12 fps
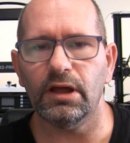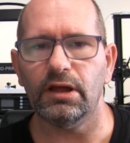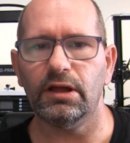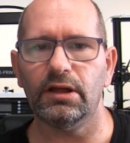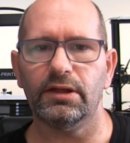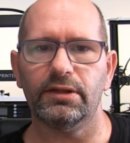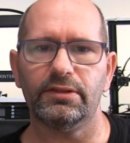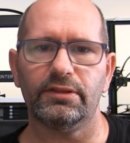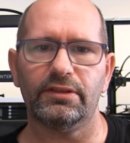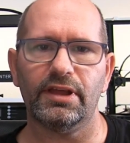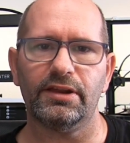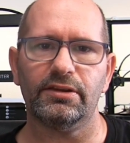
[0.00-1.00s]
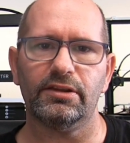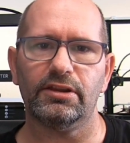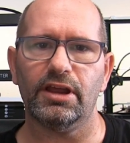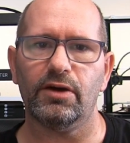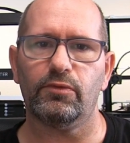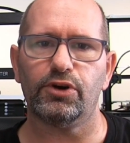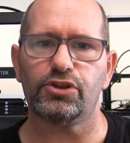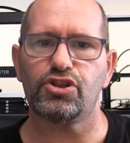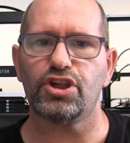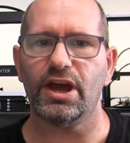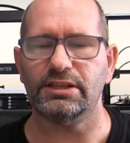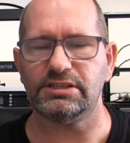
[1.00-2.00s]
uh, then they were
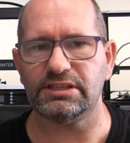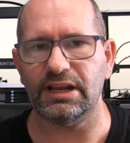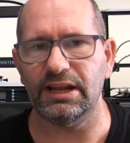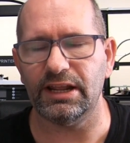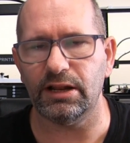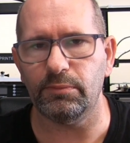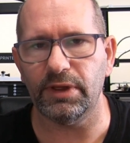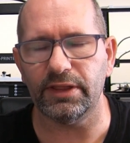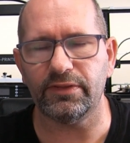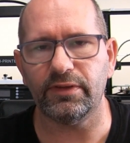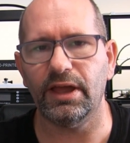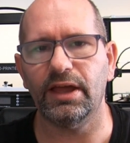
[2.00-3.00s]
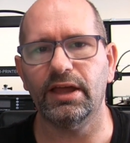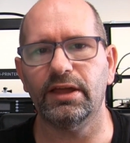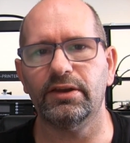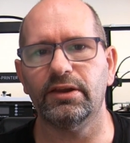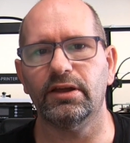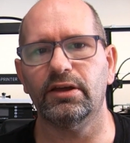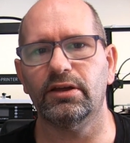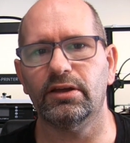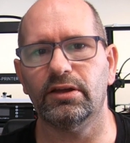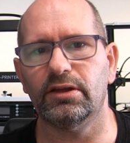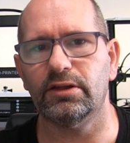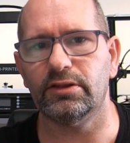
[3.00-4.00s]
changed a little bit and
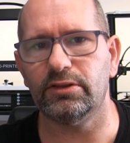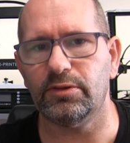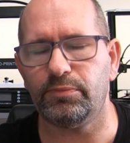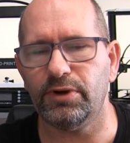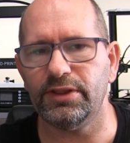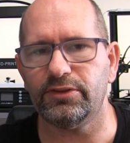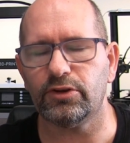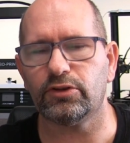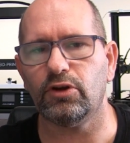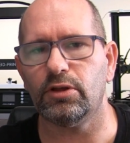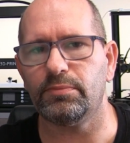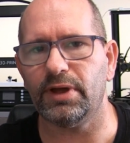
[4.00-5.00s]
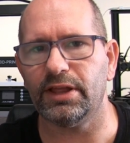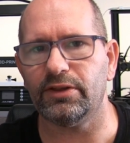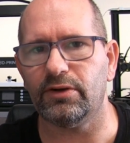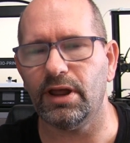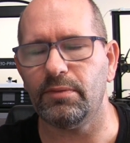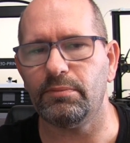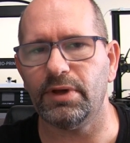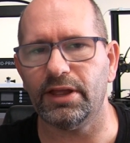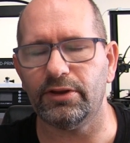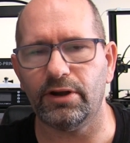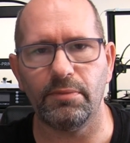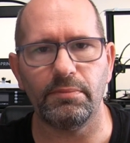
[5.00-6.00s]
uh, the printers got better and
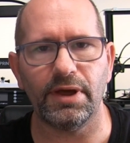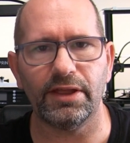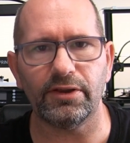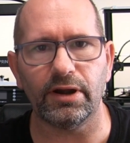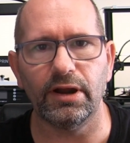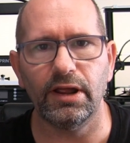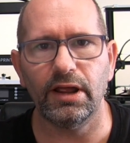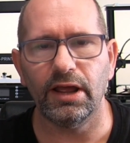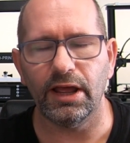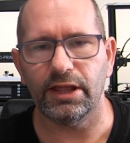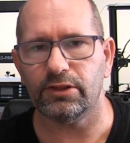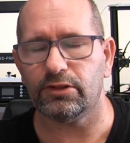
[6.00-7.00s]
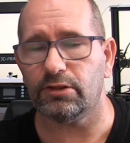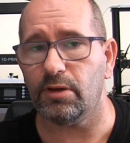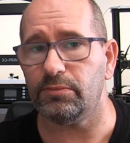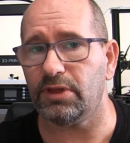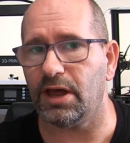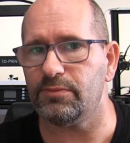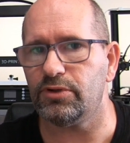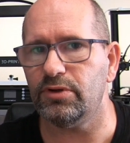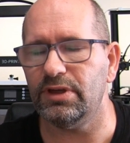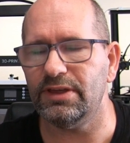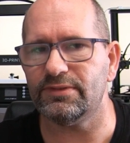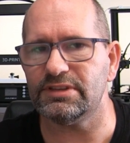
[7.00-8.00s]
better and better and sometimes you
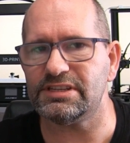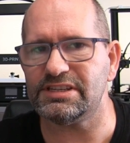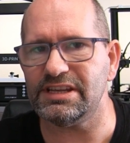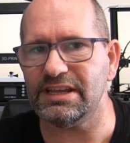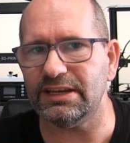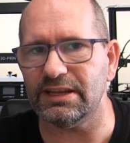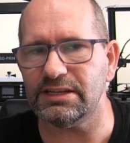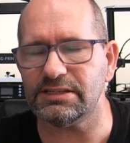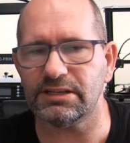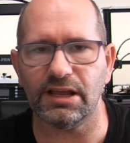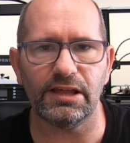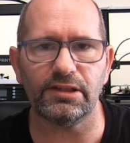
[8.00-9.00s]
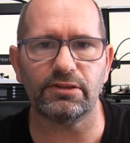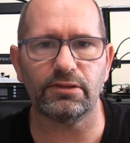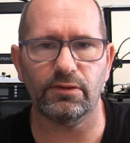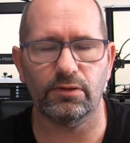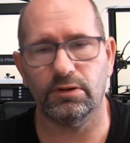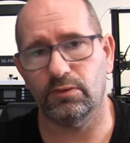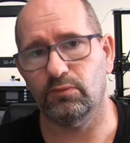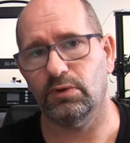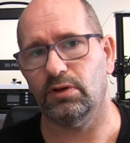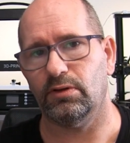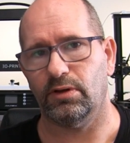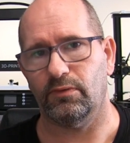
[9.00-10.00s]
even see this as uh,
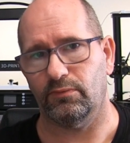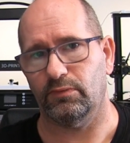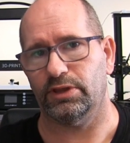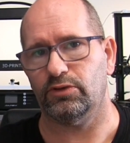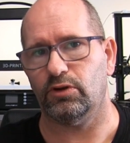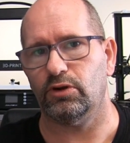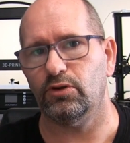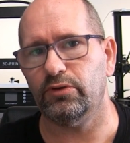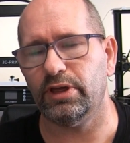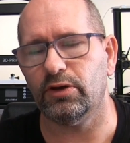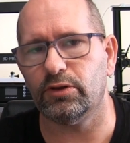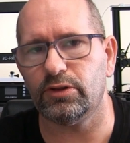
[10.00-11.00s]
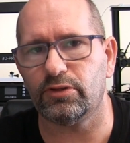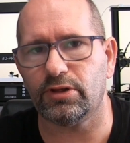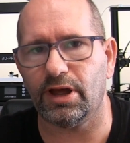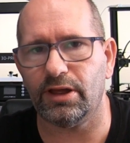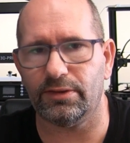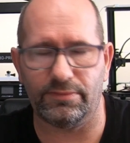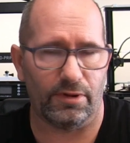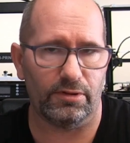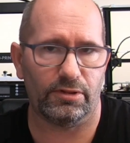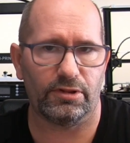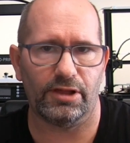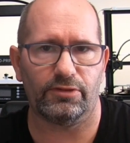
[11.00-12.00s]
well when you're looking on the side,
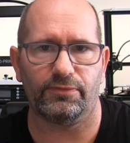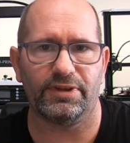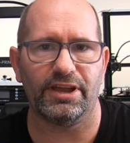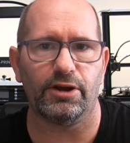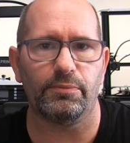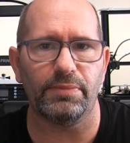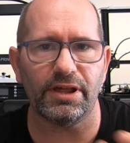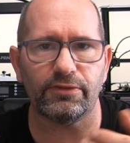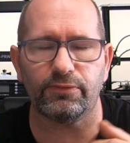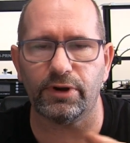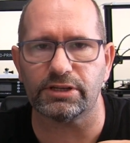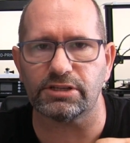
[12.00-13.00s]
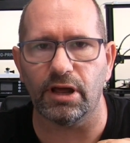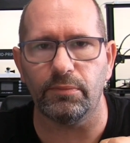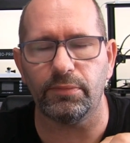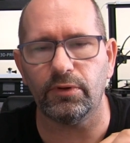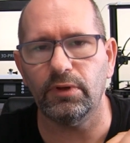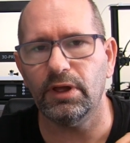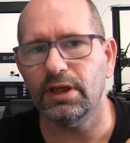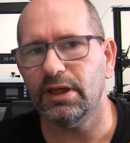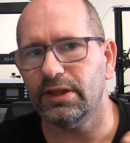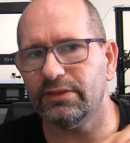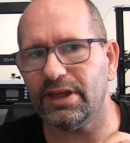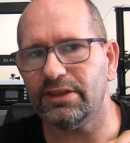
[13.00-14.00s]
side of GearBest for example
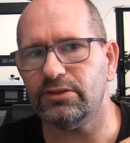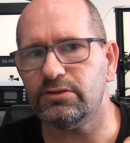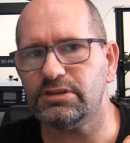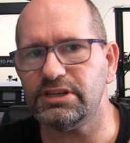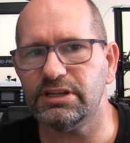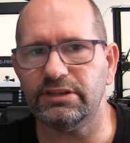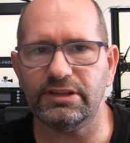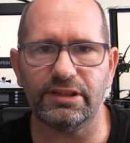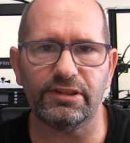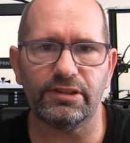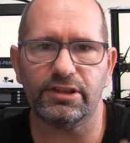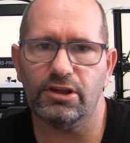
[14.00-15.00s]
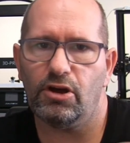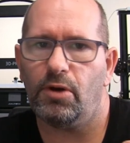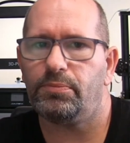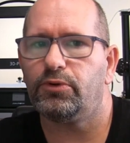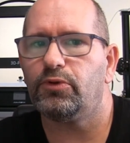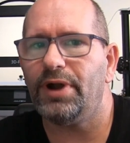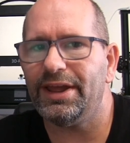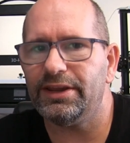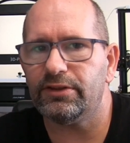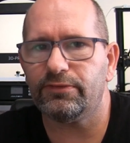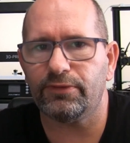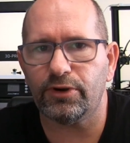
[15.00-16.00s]
then you see this is the
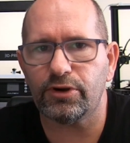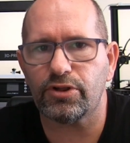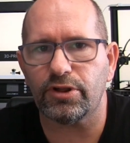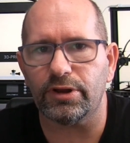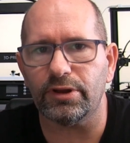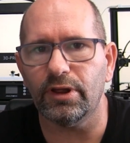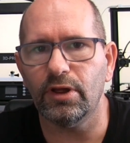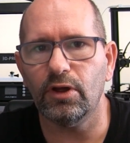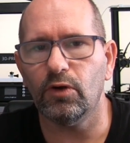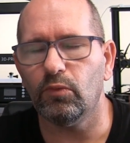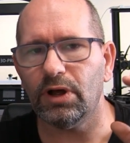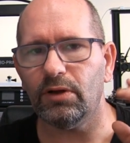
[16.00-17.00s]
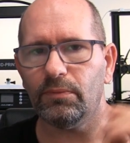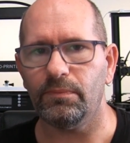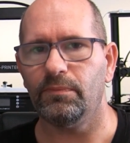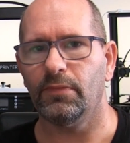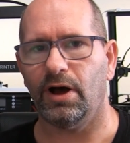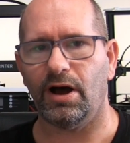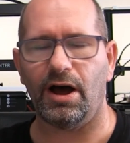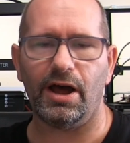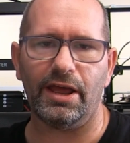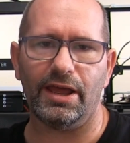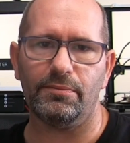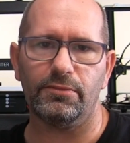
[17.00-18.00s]
upgraded version well
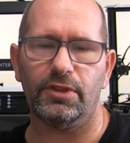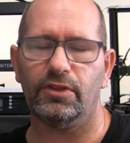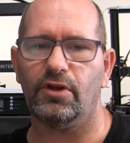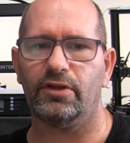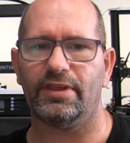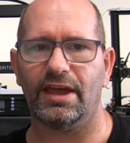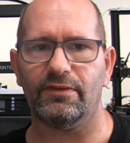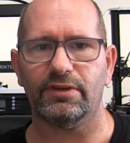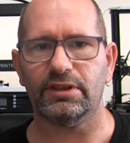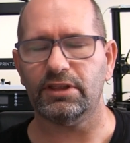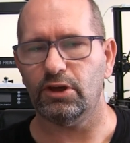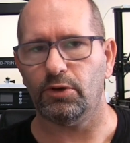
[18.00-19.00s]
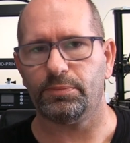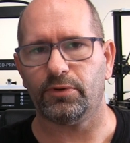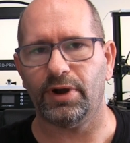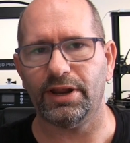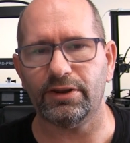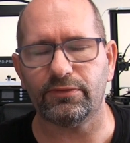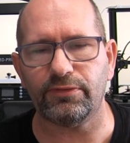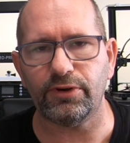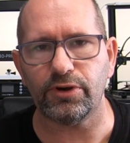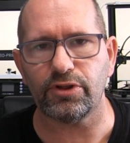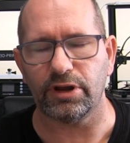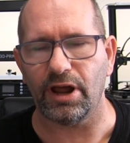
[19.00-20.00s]
I am not having the upgraded
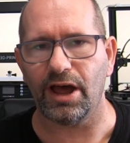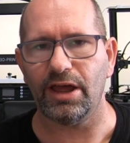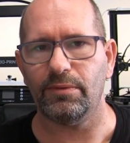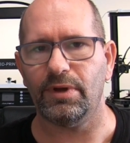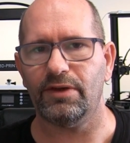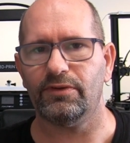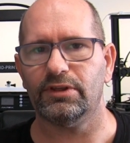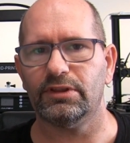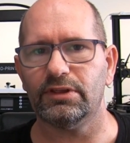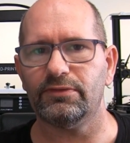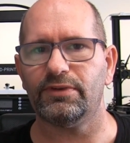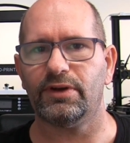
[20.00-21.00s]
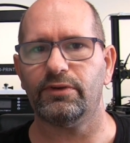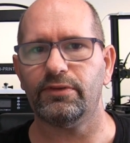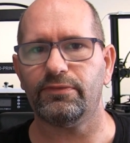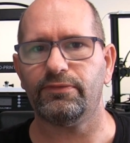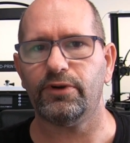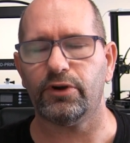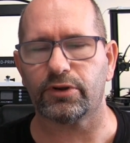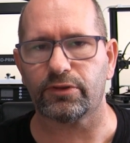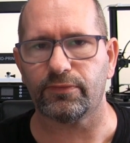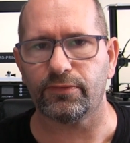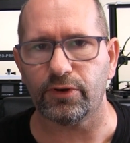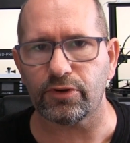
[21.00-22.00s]
version. I am having the very
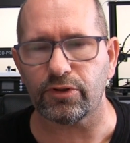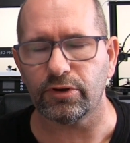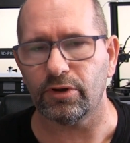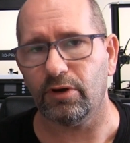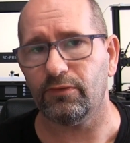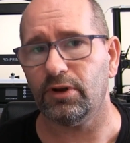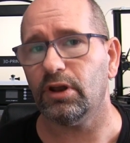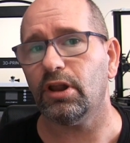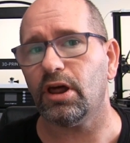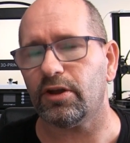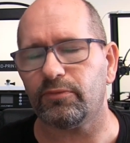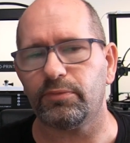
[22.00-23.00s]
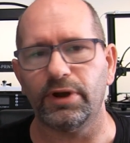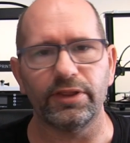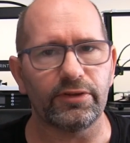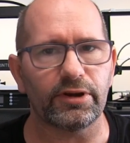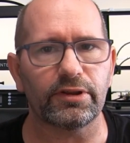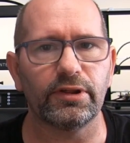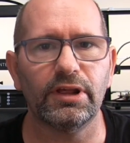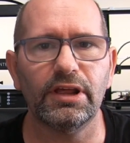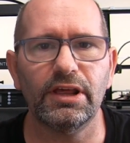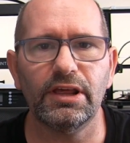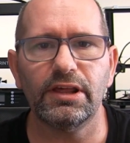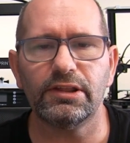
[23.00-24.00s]
first version of a lot of printers.
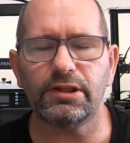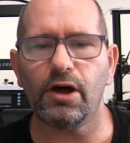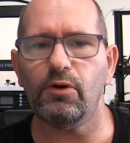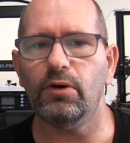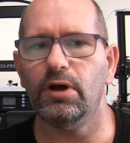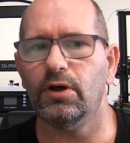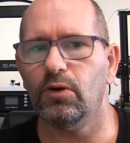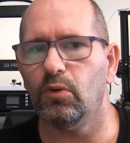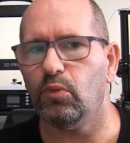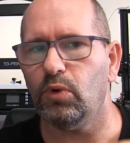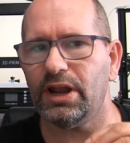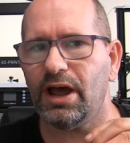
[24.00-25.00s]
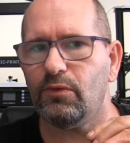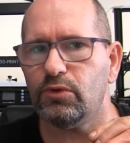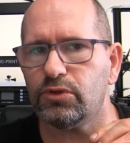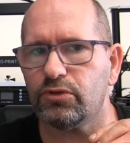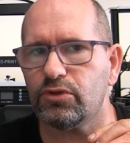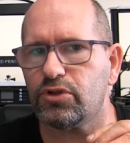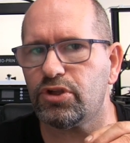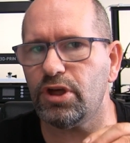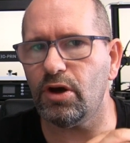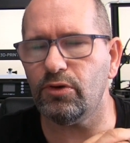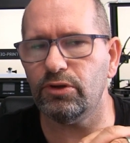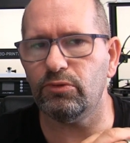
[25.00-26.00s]
So when I would
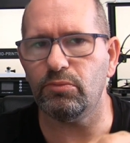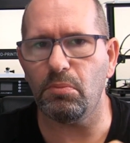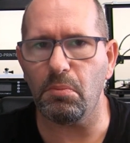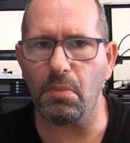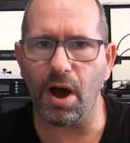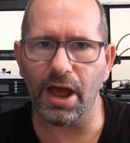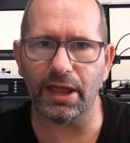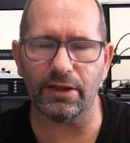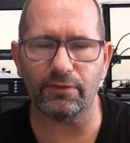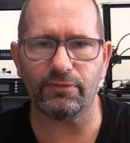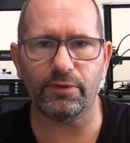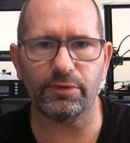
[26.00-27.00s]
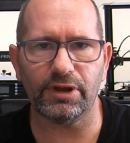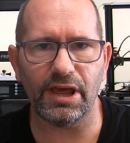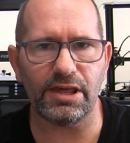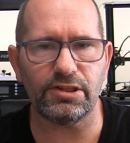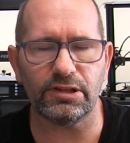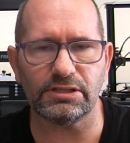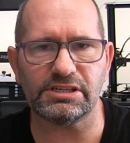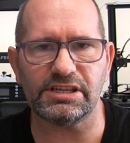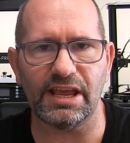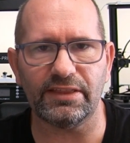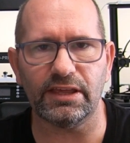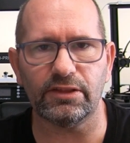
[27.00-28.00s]
show you my fabrication
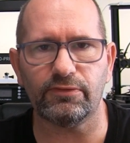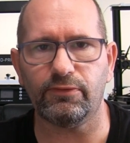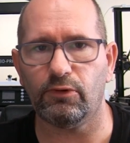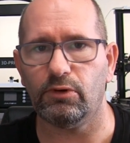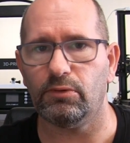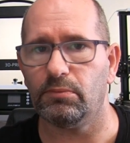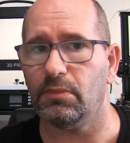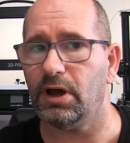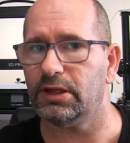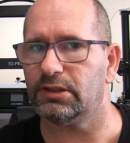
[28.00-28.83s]
settings for my